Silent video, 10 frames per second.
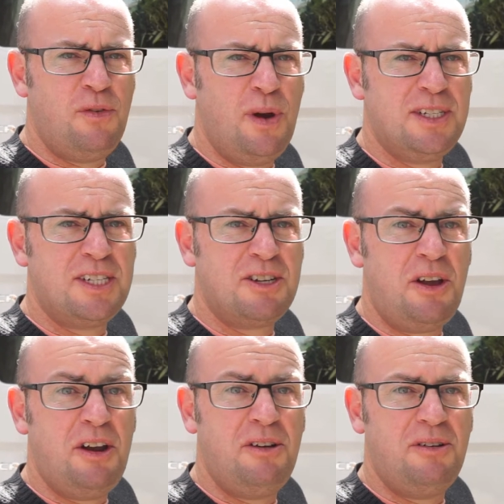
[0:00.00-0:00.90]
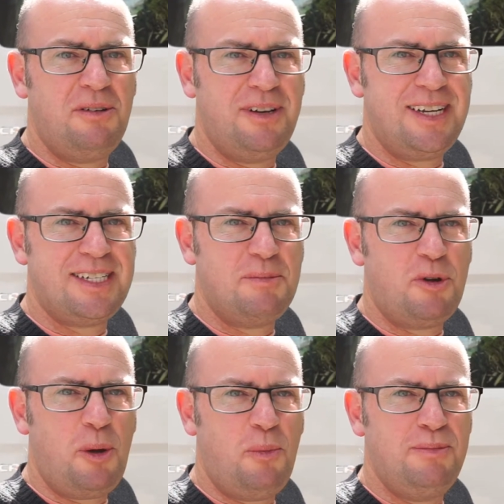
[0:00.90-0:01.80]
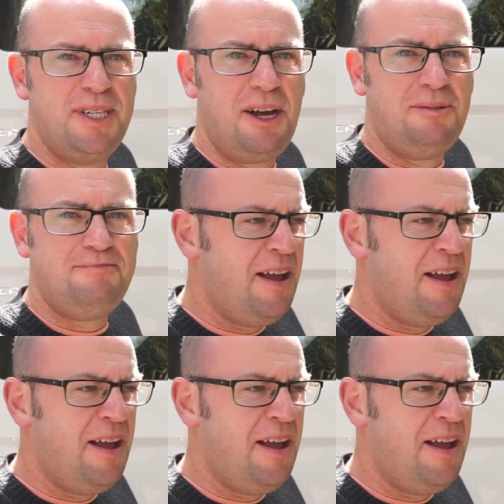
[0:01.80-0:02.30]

once, just kind of dust some cobwebs out.